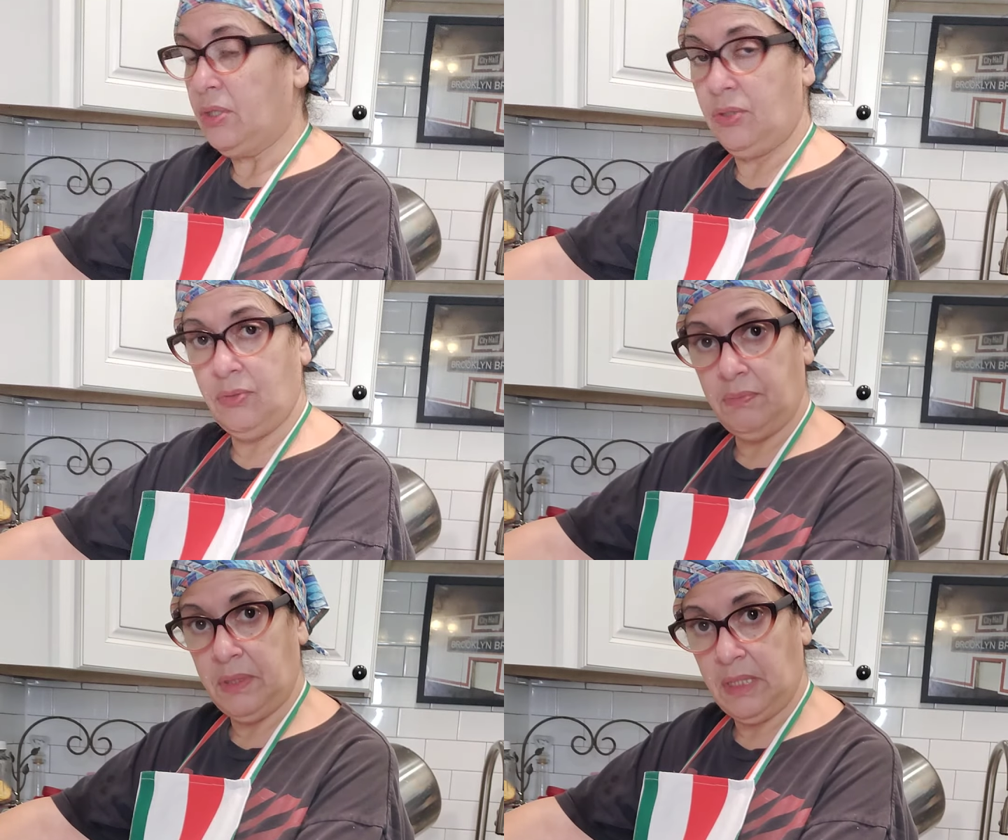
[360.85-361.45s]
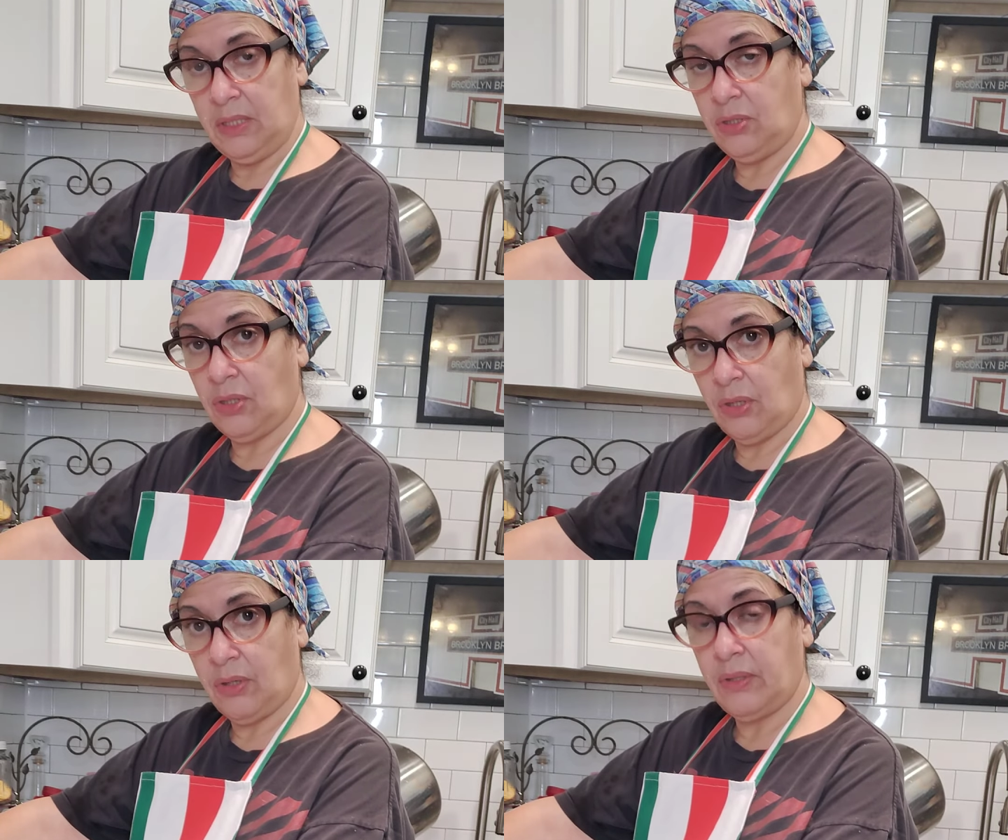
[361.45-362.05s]
You need
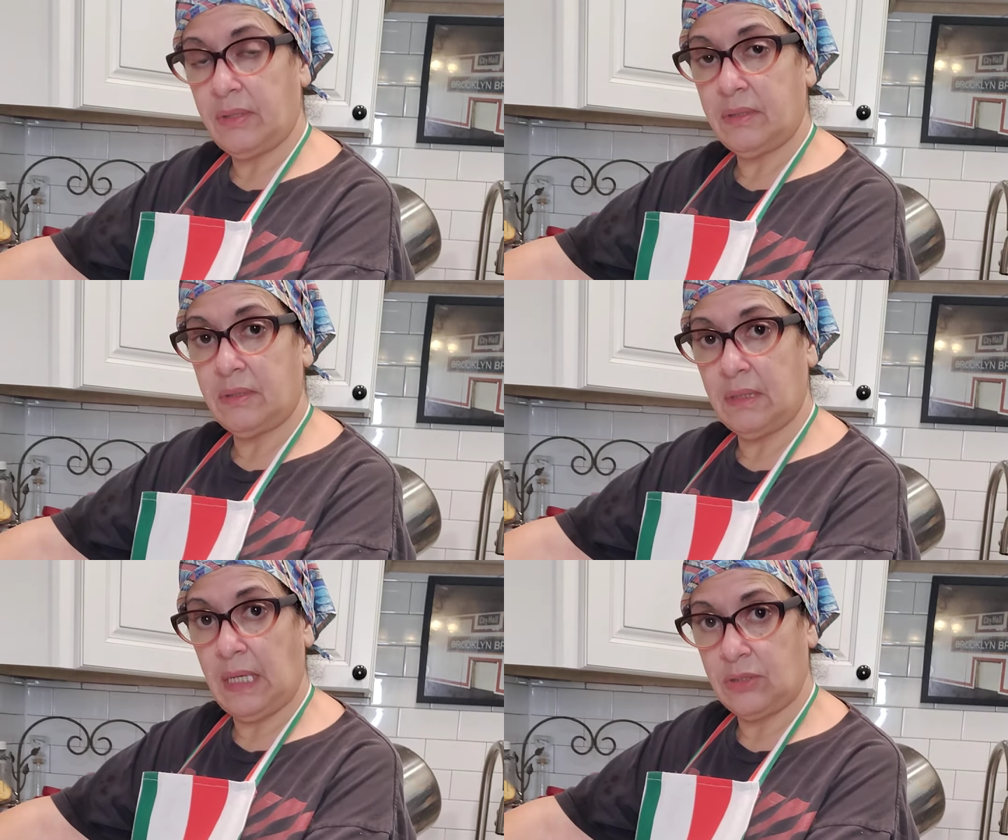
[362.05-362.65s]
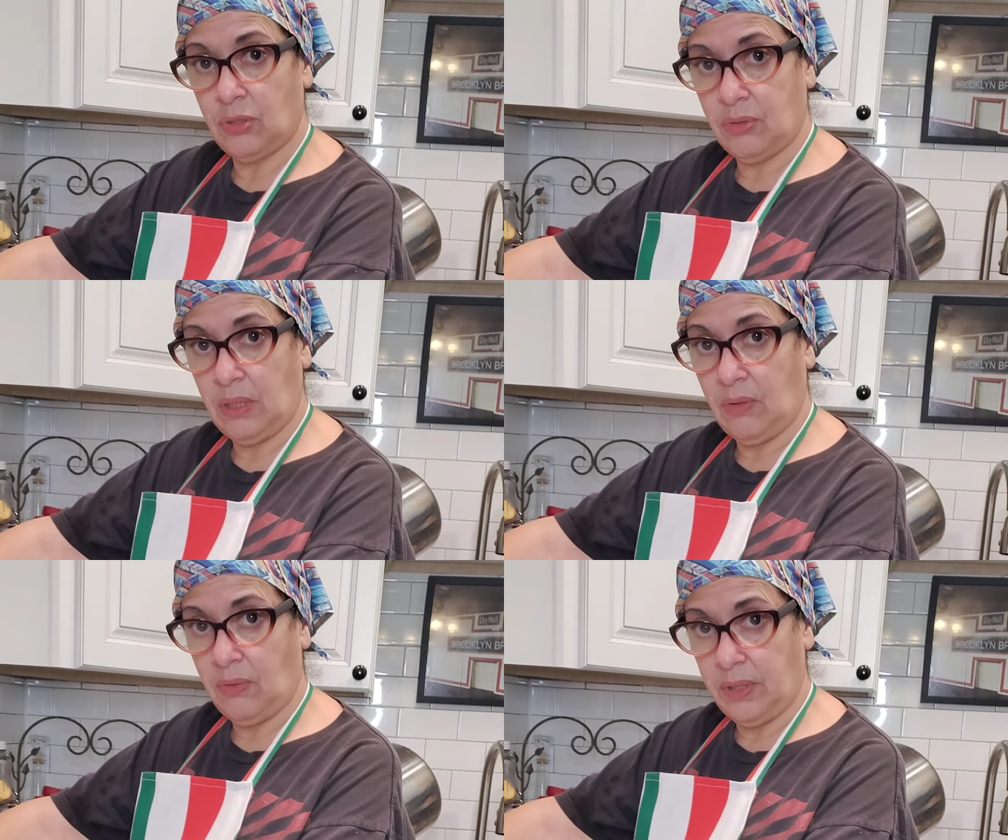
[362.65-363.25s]
your
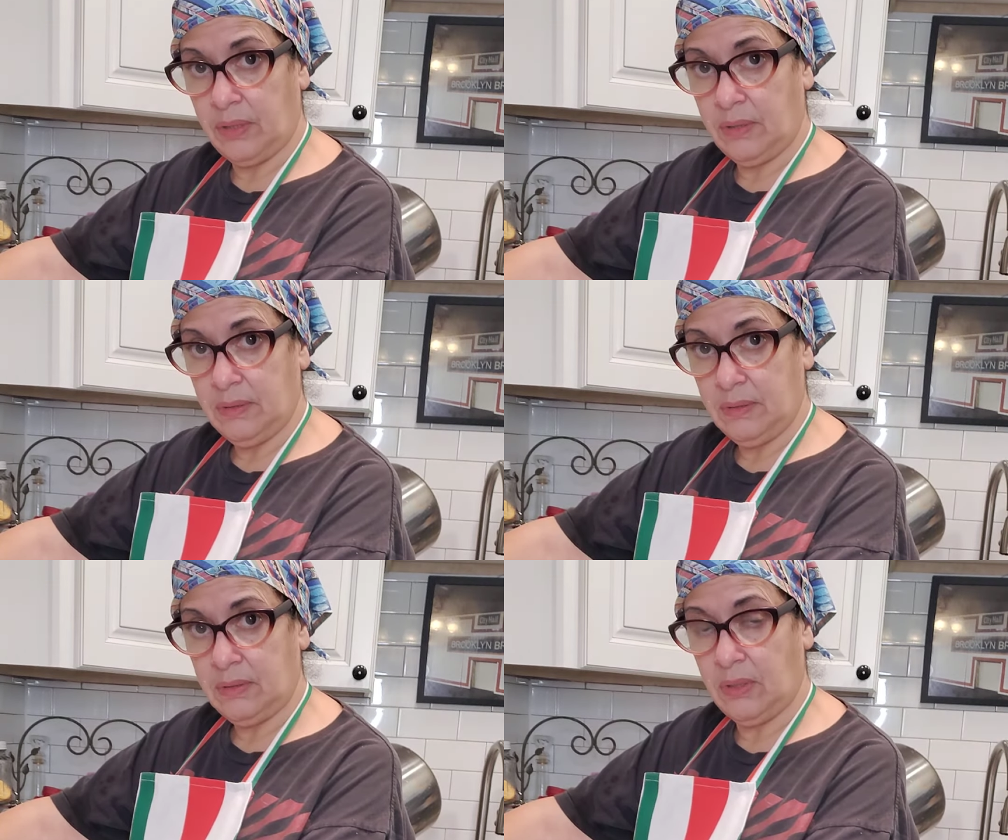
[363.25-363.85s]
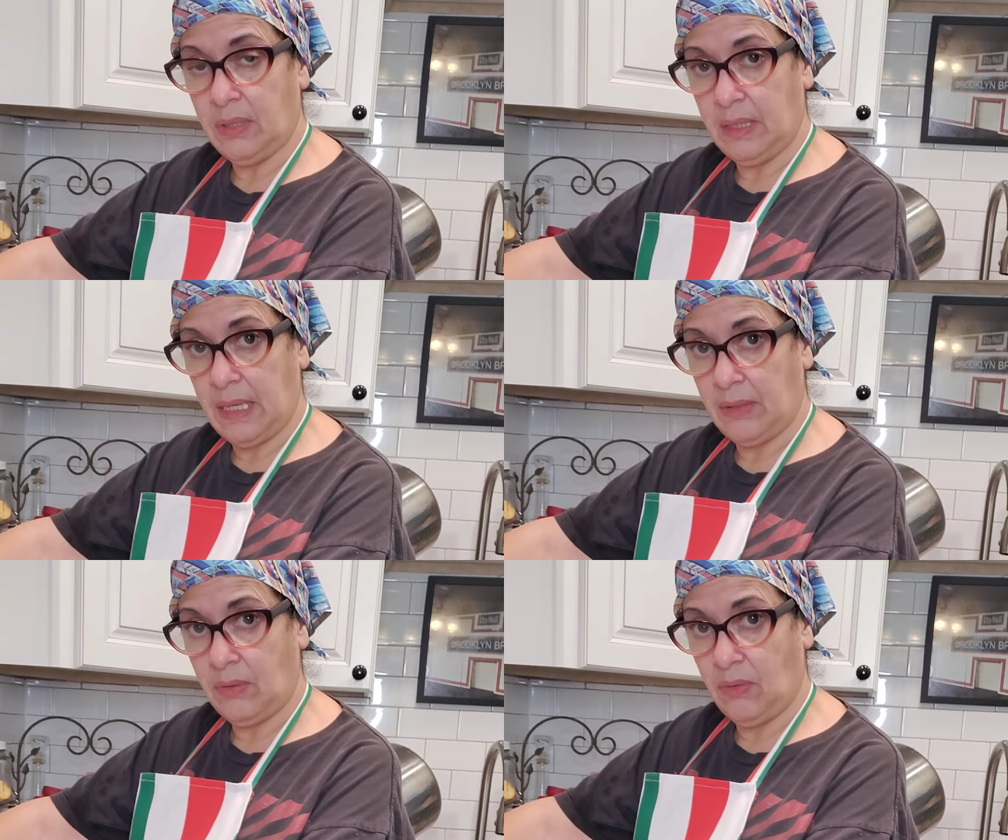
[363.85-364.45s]
achote oil, your
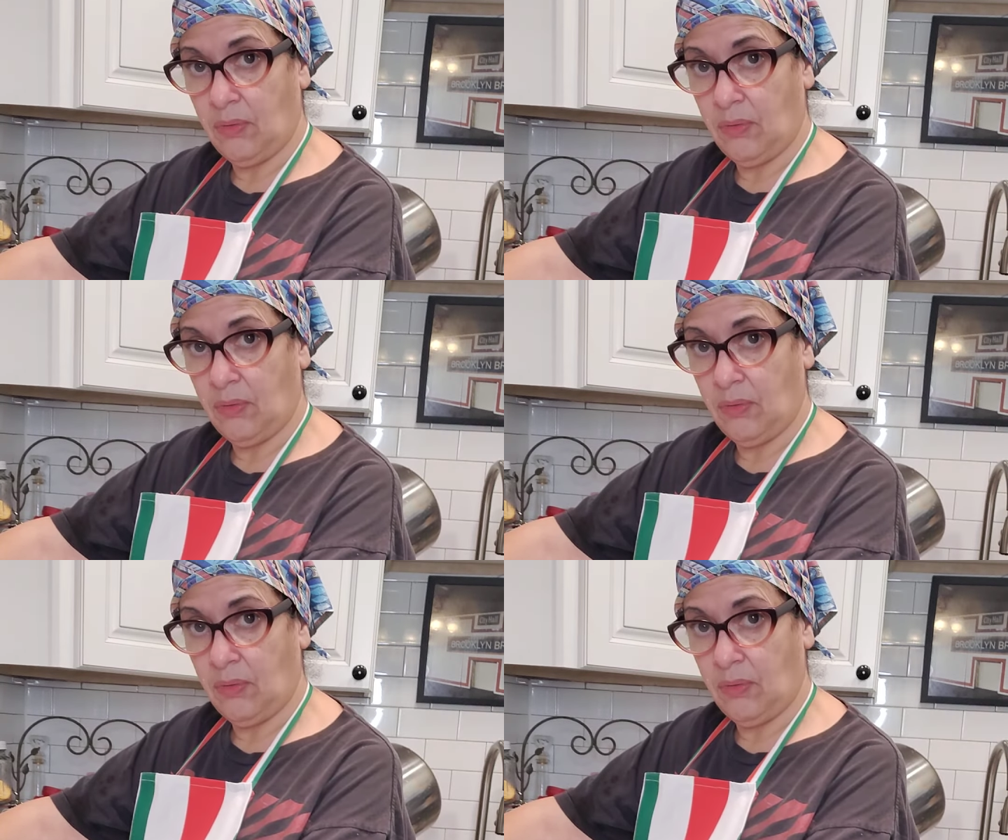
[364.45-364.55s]
anano